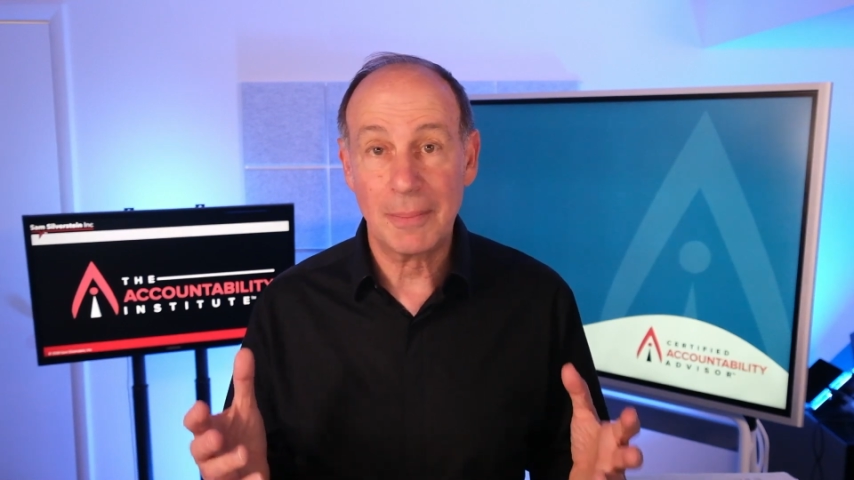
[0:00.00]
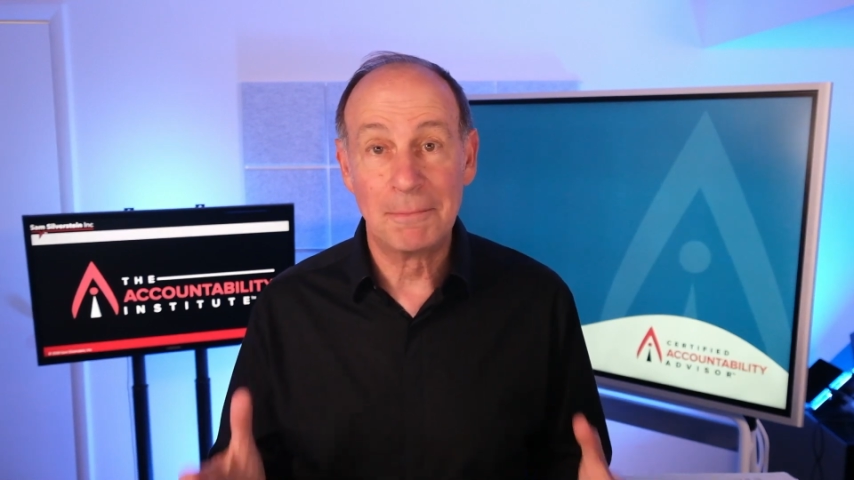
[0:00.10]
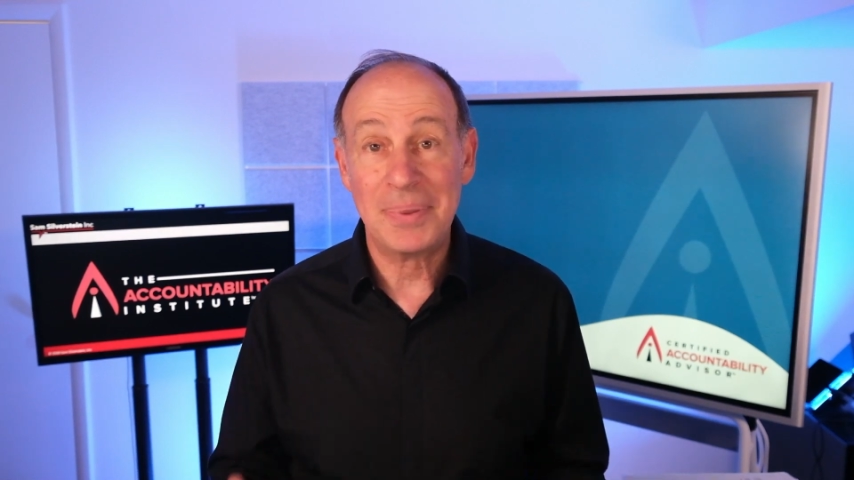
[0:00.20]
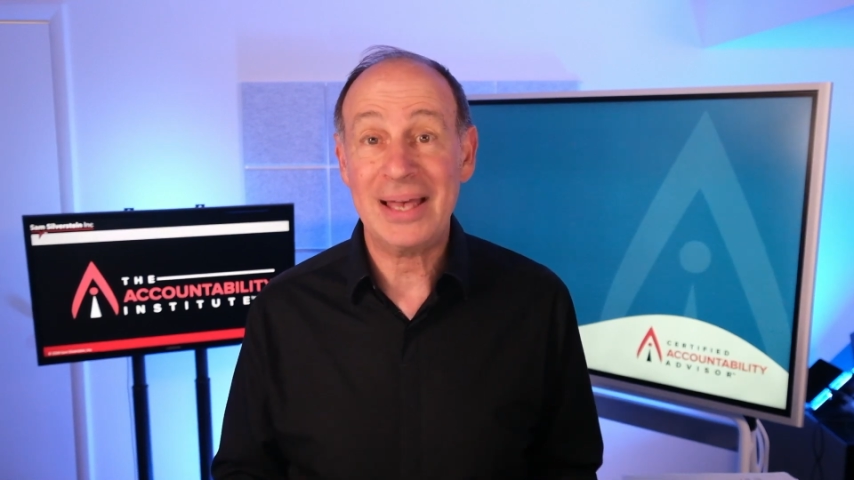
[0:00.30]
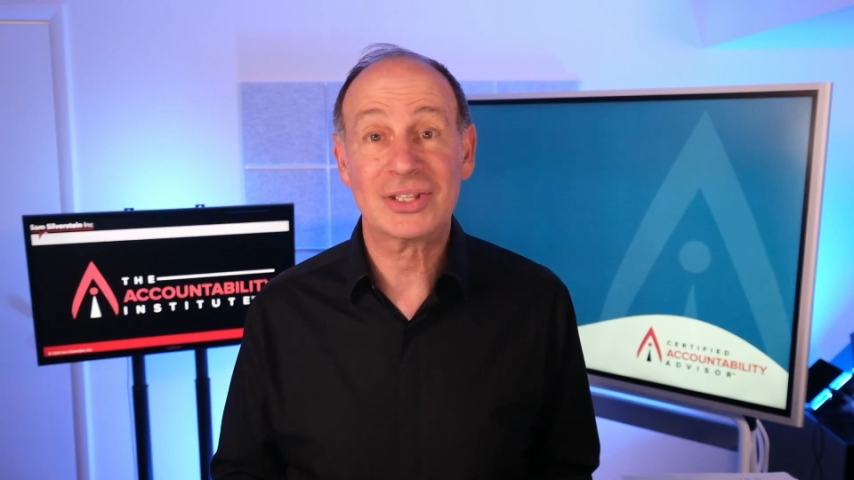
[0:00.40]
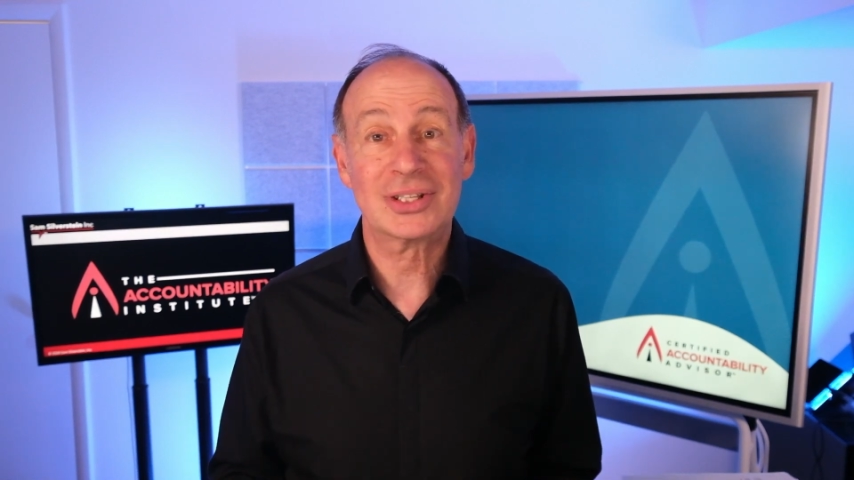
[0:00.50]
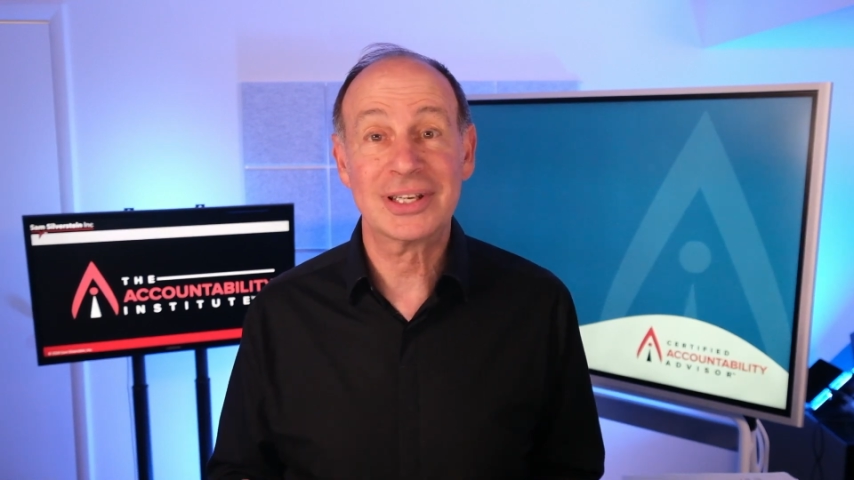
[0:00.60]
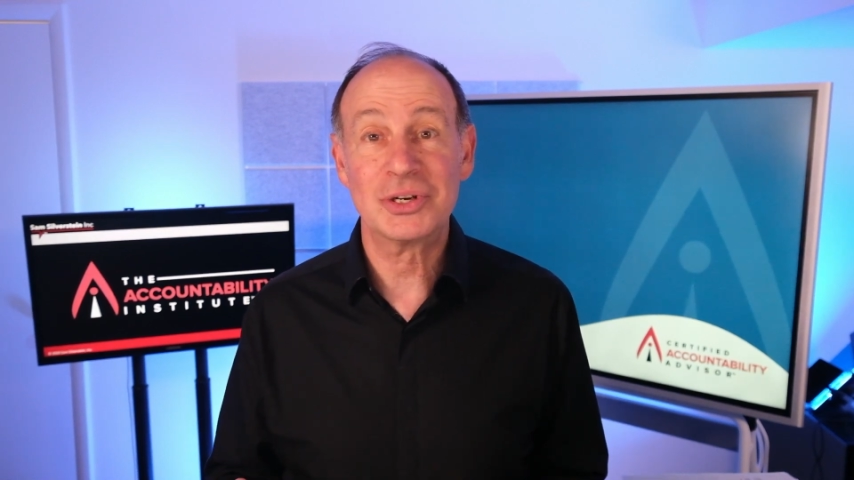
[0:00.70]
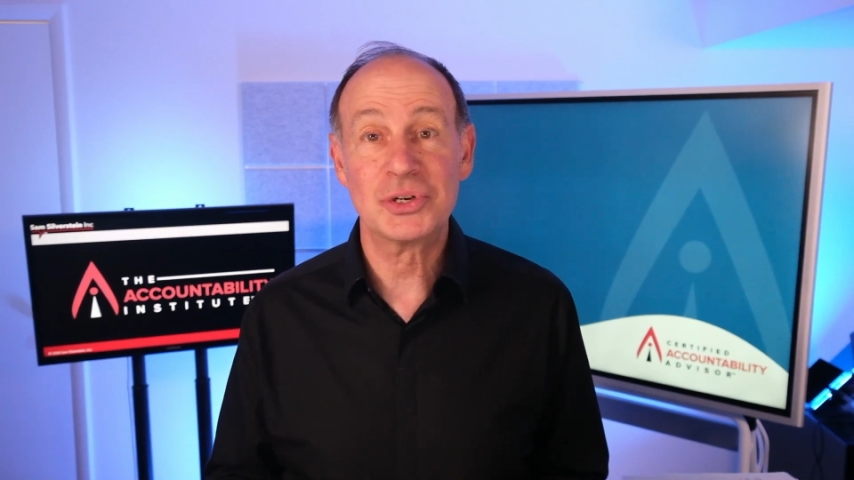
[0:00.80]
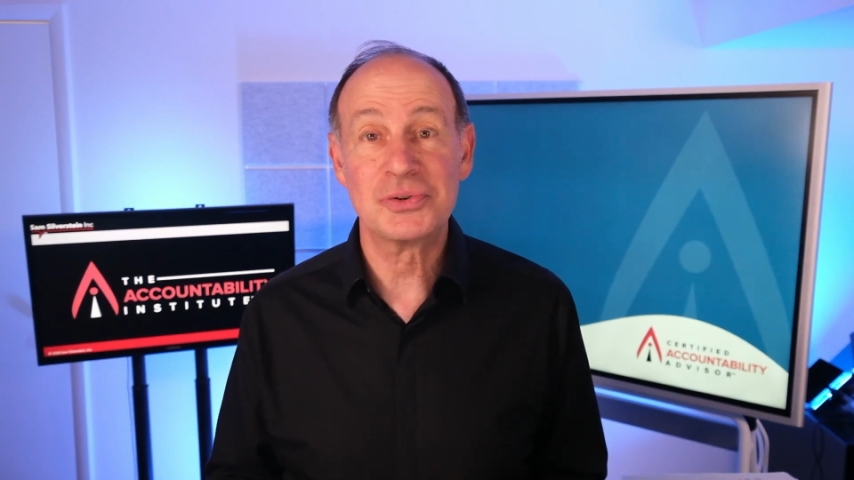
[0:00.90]
best
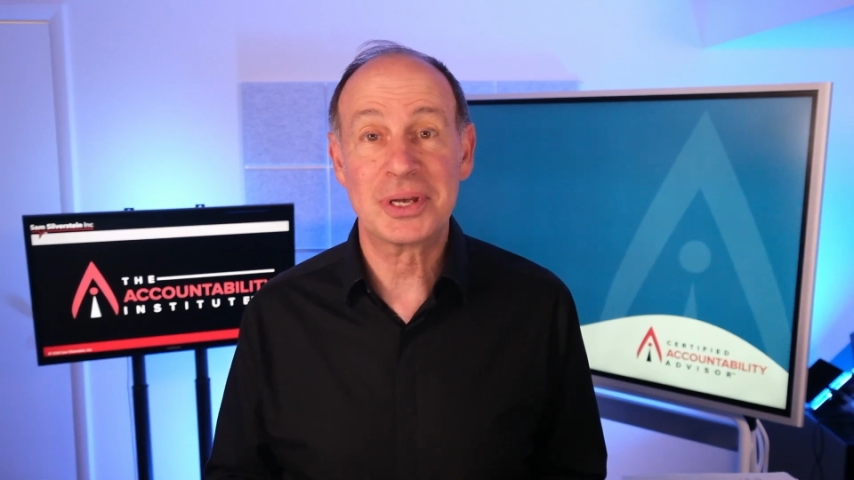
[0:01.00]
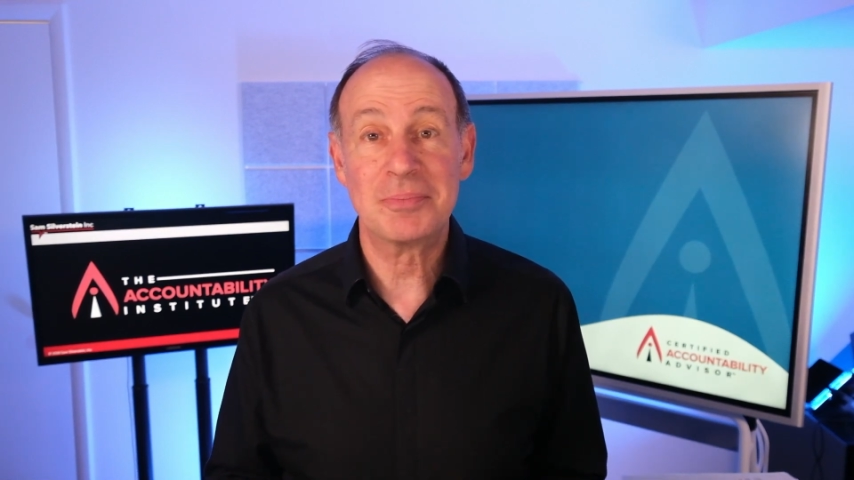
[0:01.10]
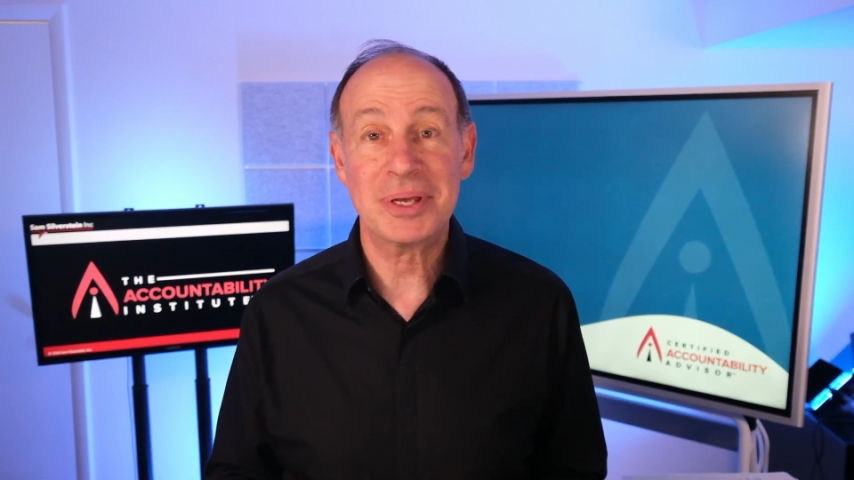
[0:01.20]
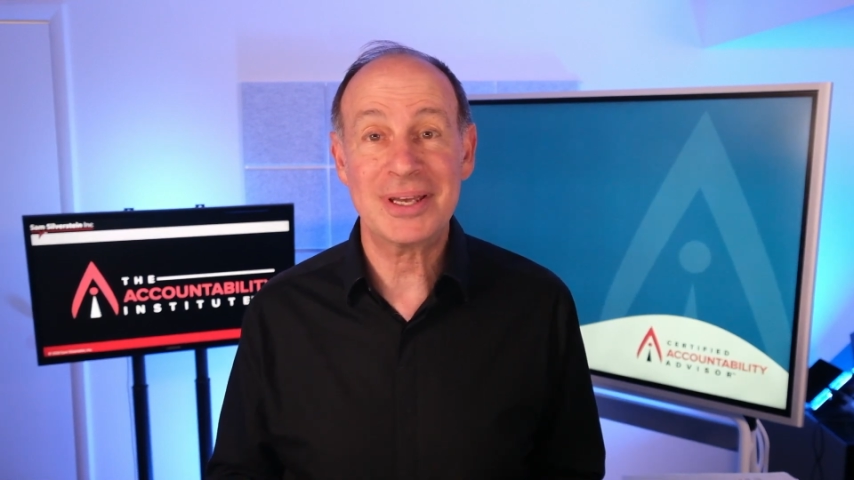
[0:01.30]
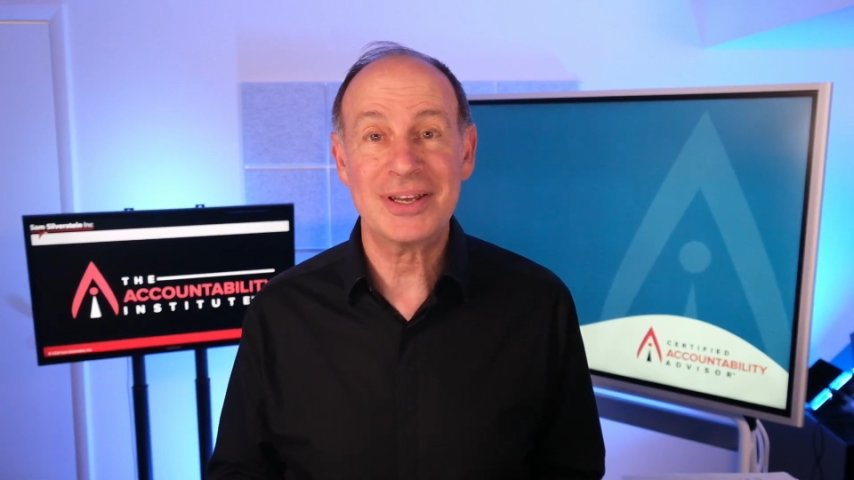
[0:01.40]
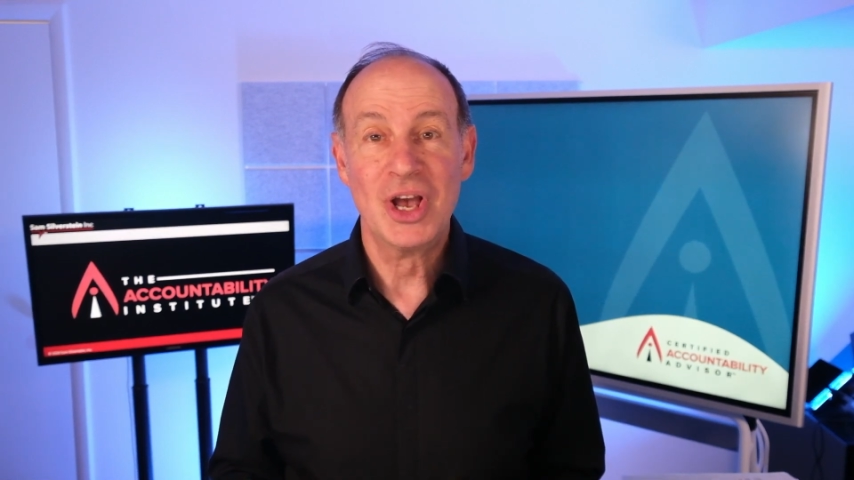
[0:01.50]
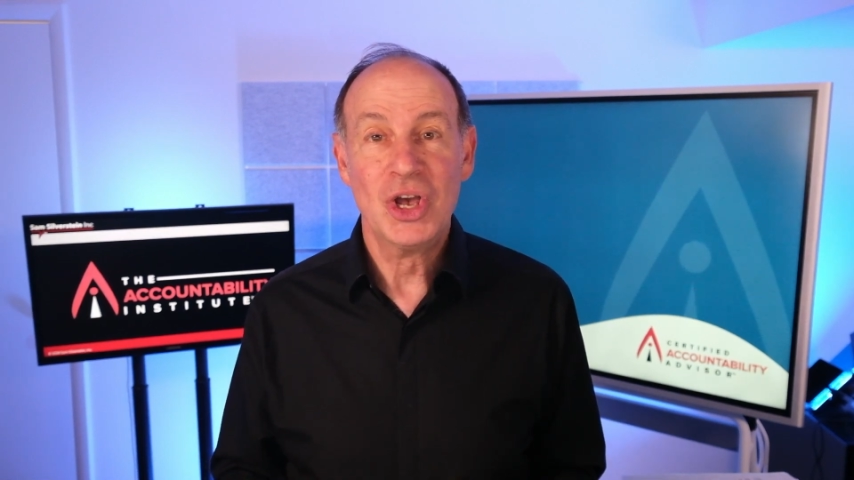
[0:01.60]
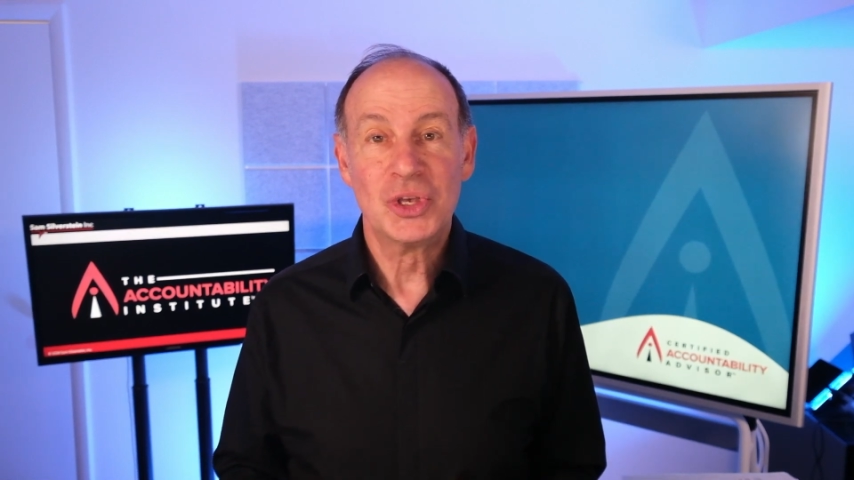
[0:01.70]
leader you can be?